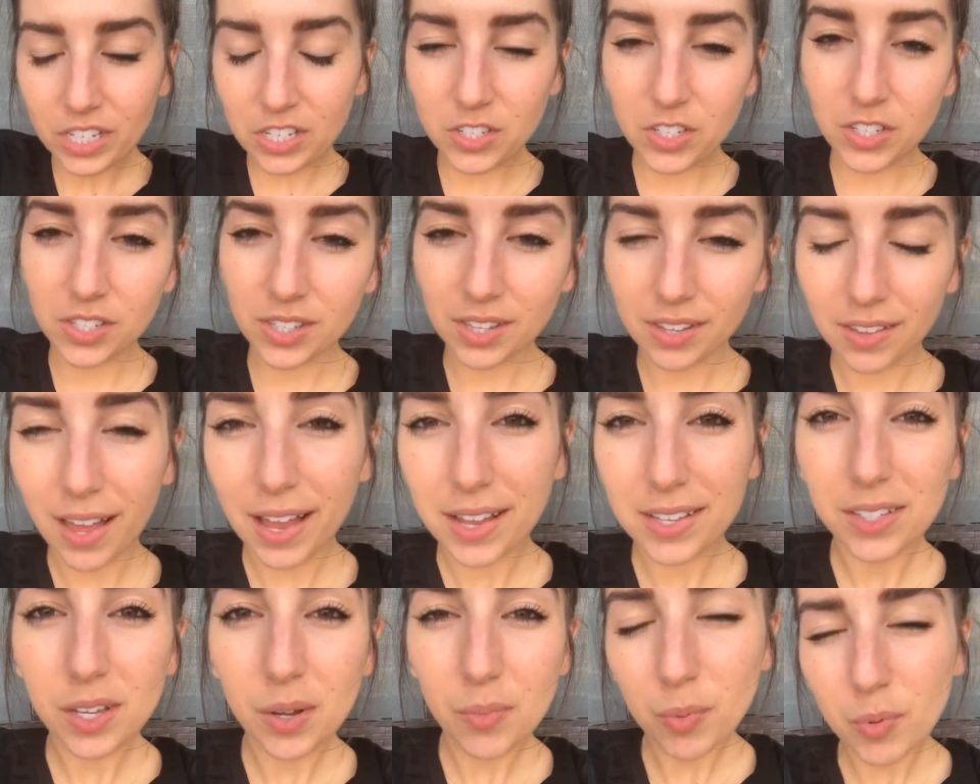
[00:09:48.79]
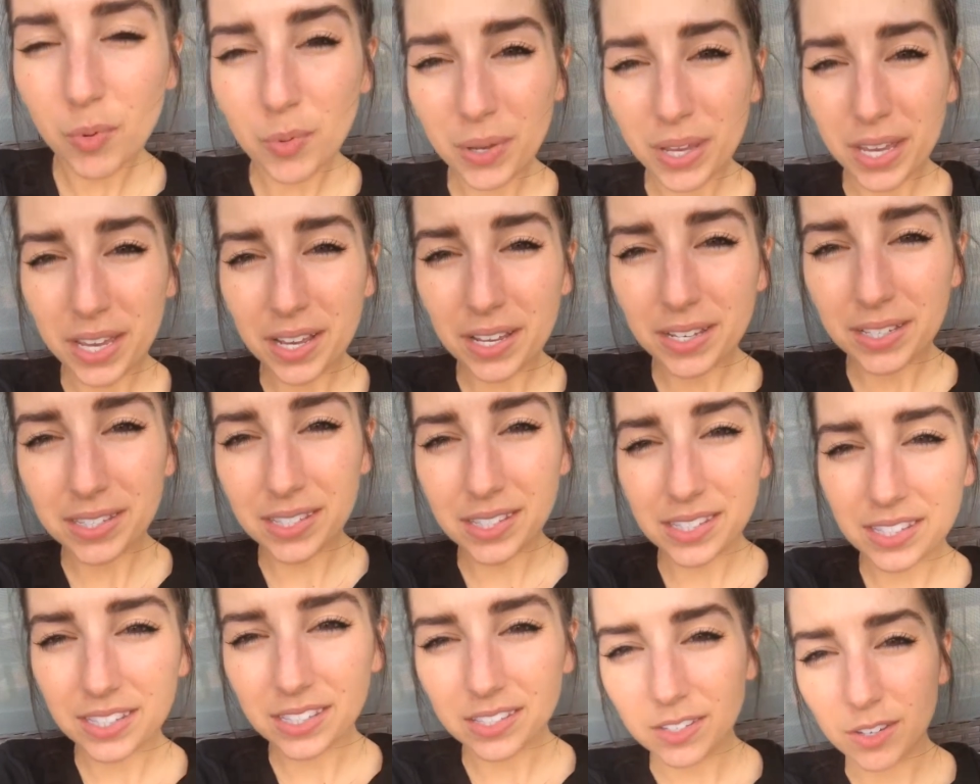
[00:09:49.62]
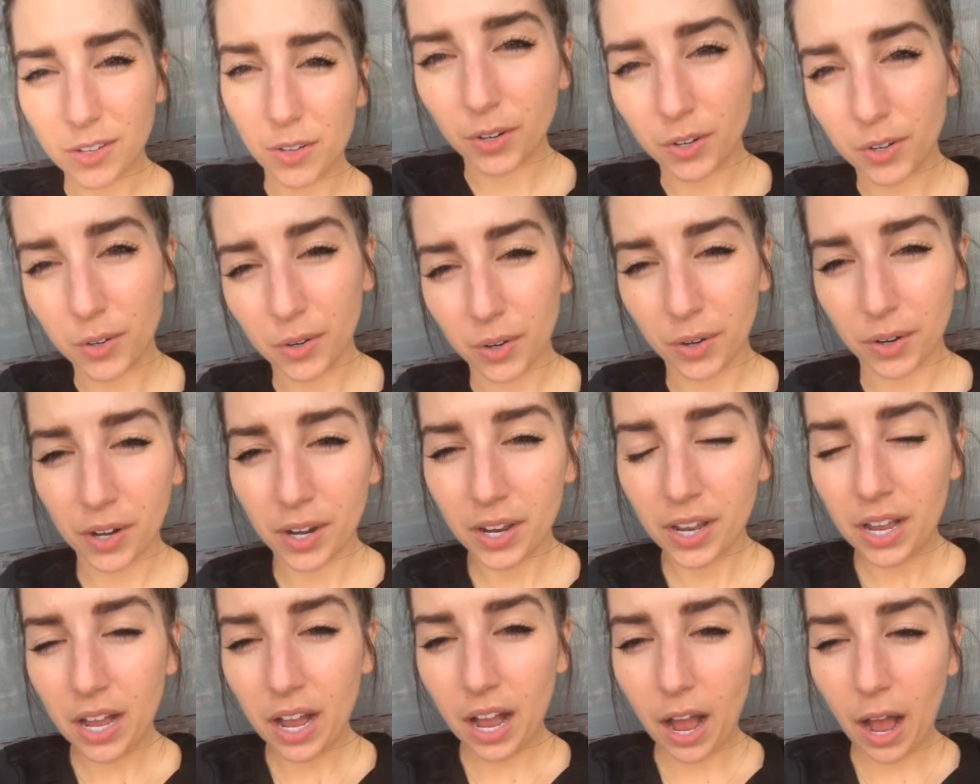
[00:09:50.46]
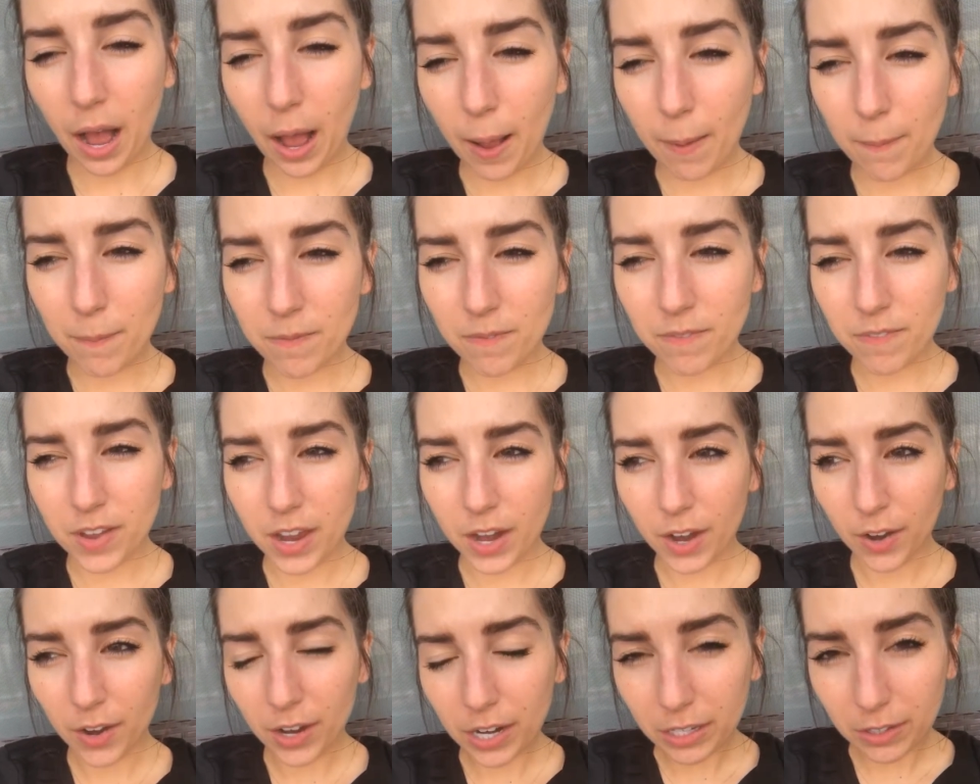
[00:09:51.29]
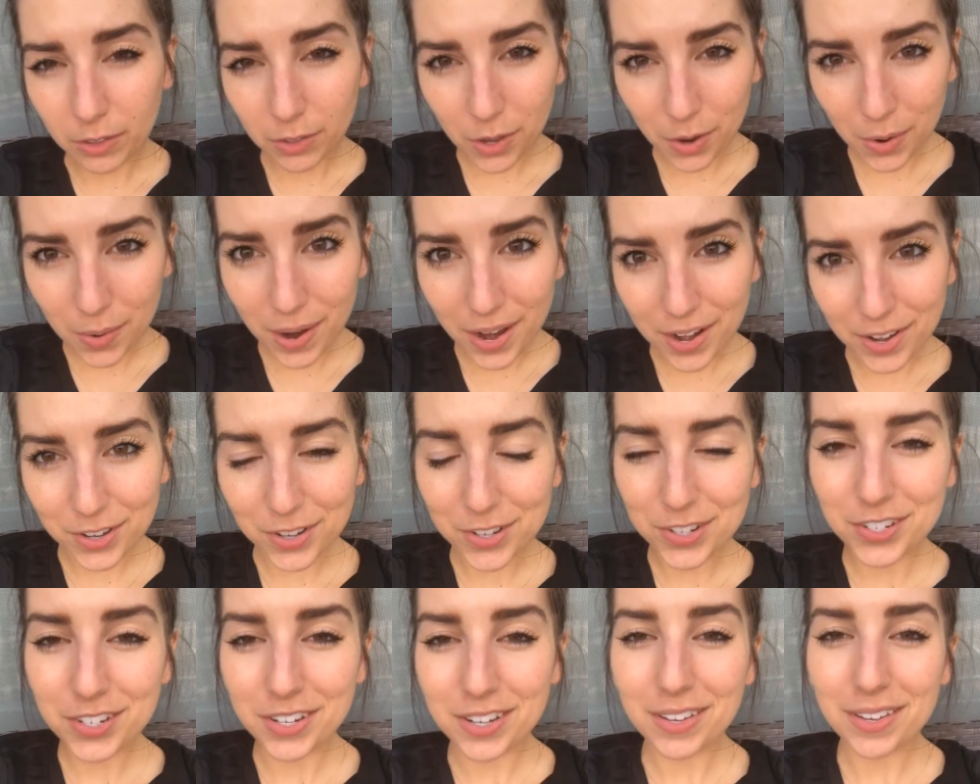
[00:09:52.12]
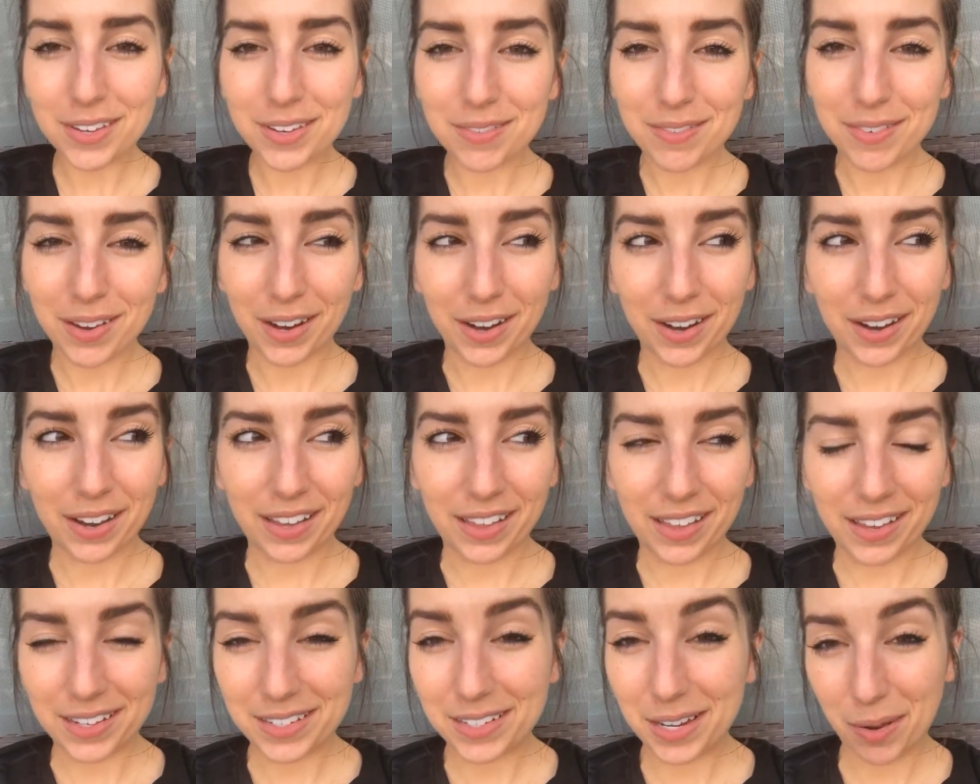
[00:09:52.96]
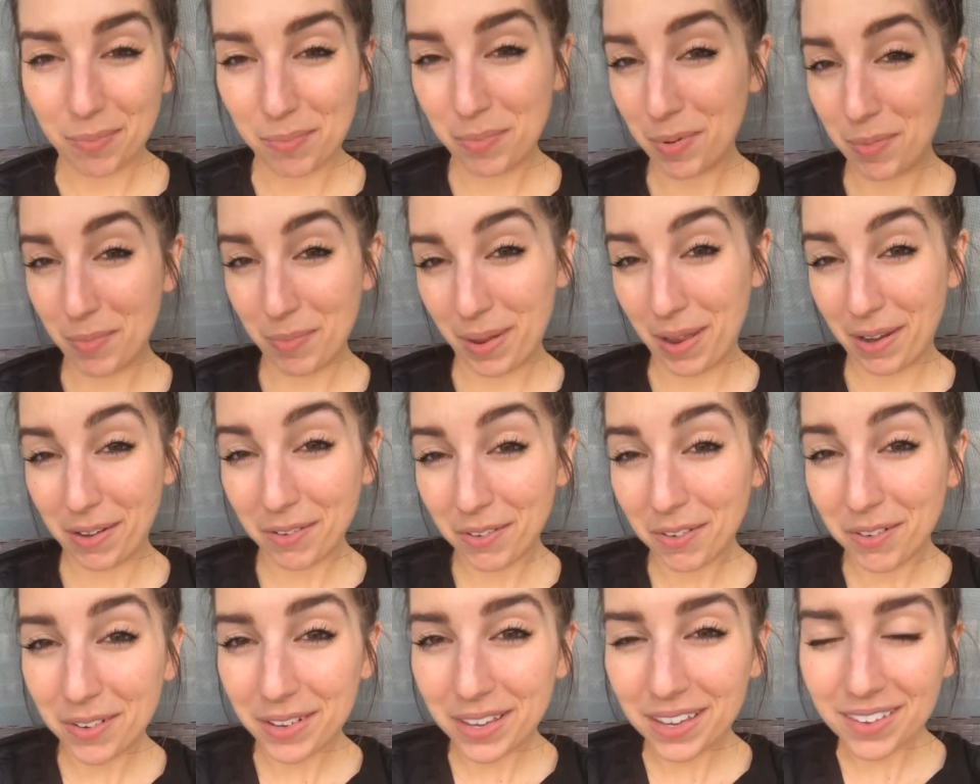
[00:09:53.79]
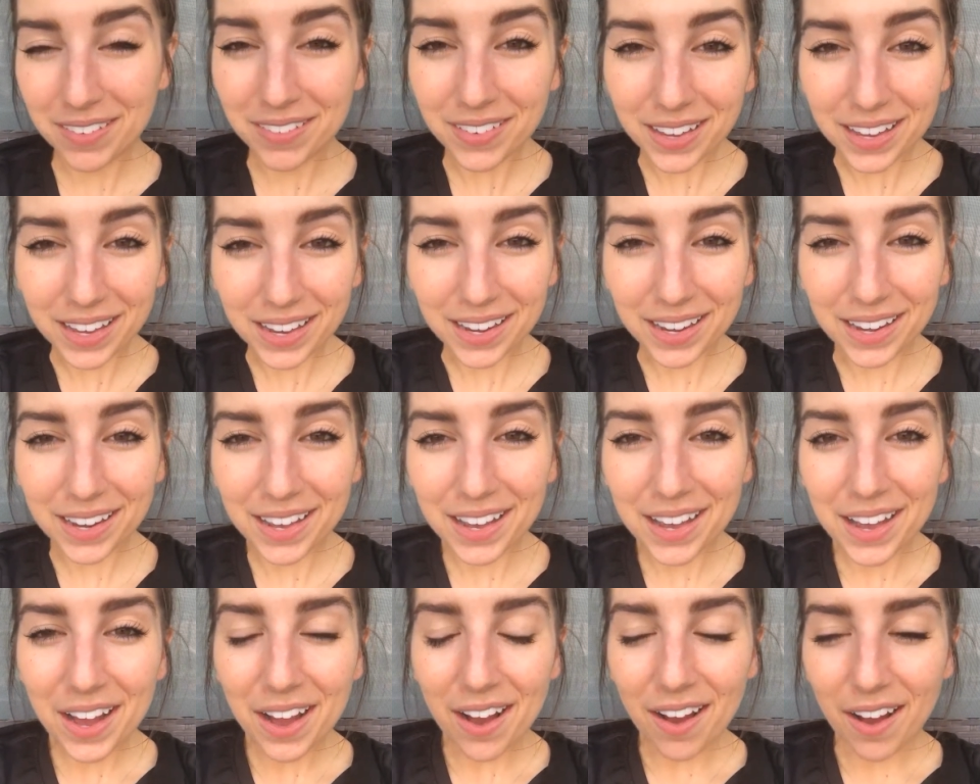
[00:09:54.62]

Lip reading: It's just the last couple weeks you're very low energy, very like temperamental even.